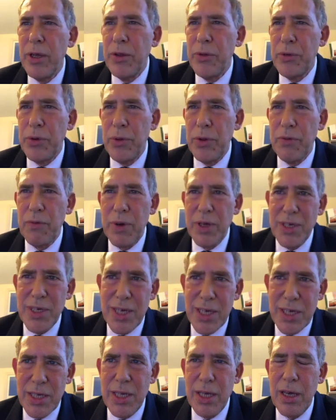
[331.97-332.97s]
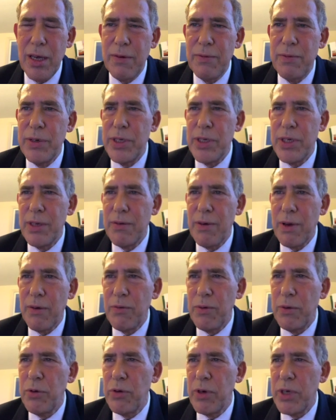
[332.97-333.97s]
through the fantastic efforts of our
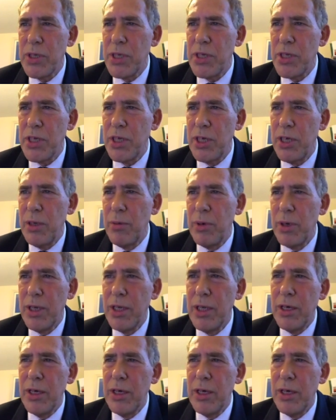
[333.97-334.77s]
fundraising team,